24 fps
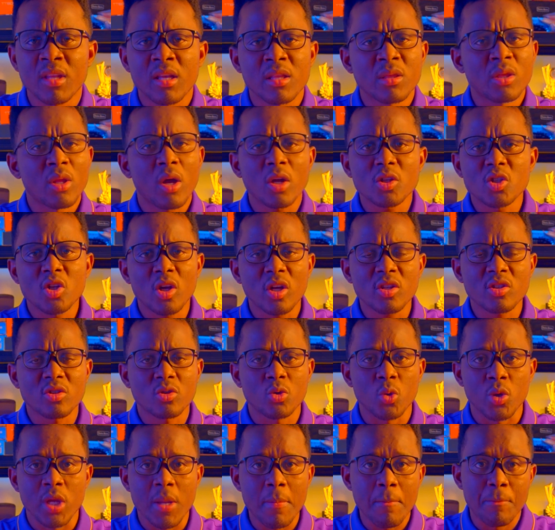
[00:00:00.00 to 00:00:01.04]
not just
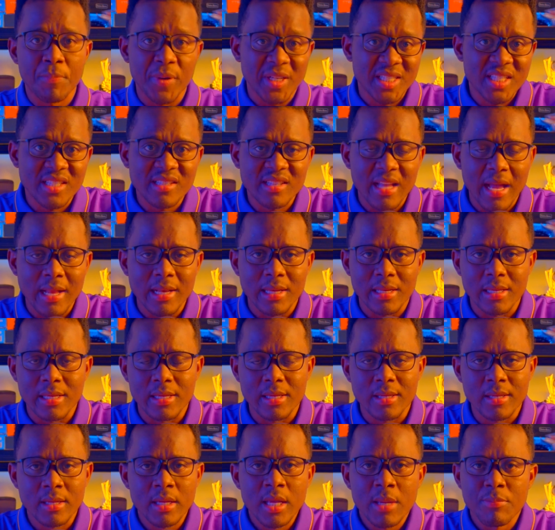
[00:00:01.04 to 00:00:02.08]
to him
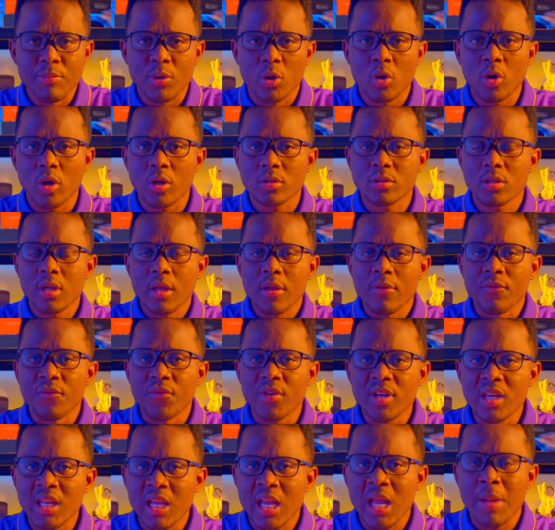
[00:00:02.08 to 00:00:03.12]
personally, because
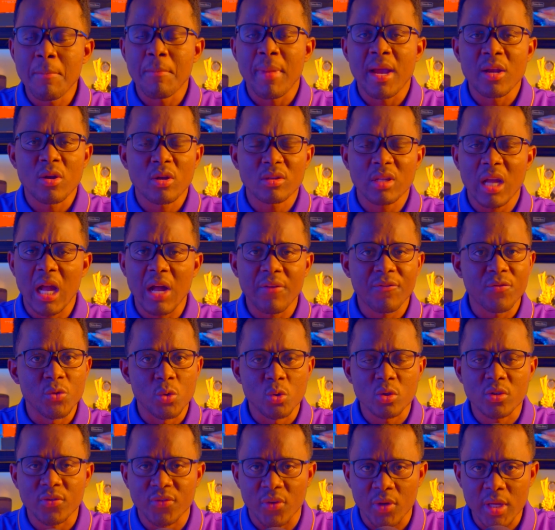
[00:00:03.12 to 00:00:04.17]
VDM might not have
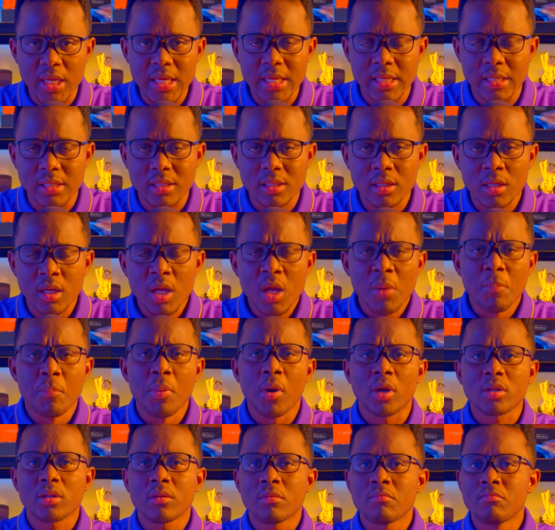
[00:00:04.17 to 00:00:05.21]
use for it,
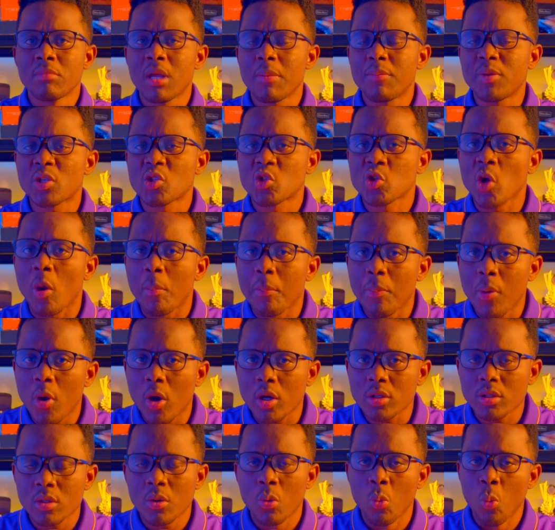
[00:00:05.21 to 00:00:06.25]
but maybe
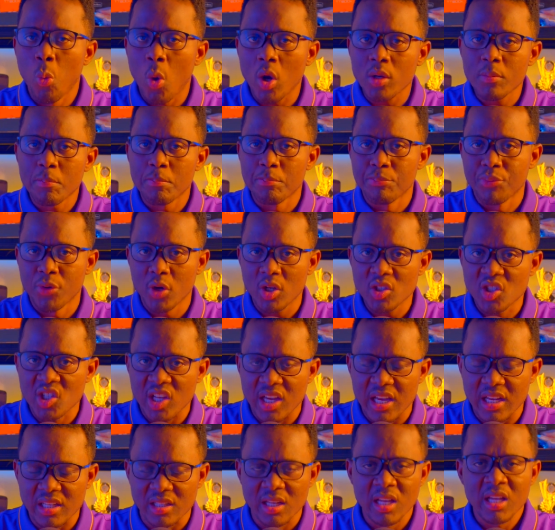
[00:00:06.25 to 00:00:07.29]
support one
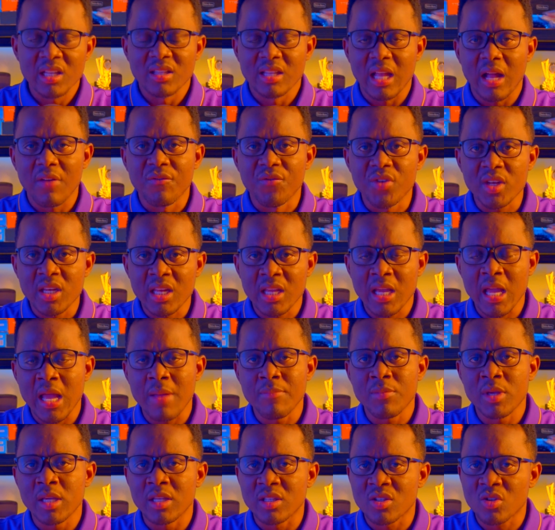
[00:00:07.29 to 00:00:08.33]
project that
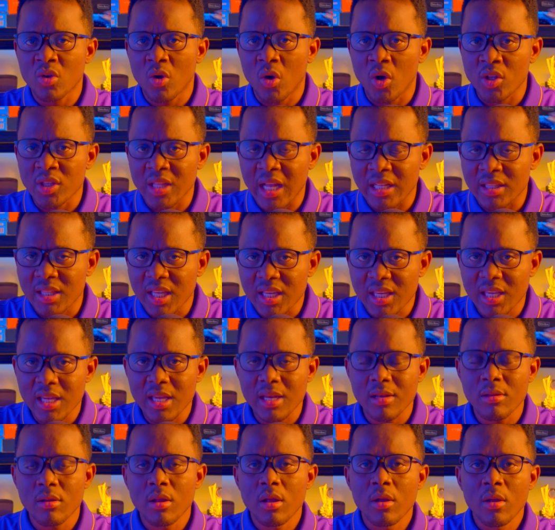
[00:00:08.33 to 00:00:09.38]
VDM is
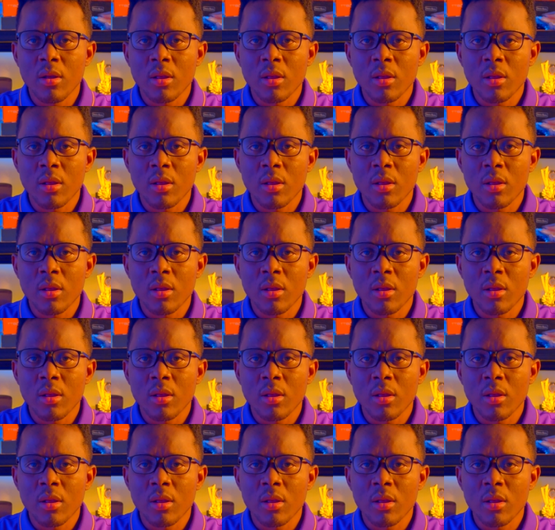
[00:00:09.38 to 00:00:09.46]
undertaking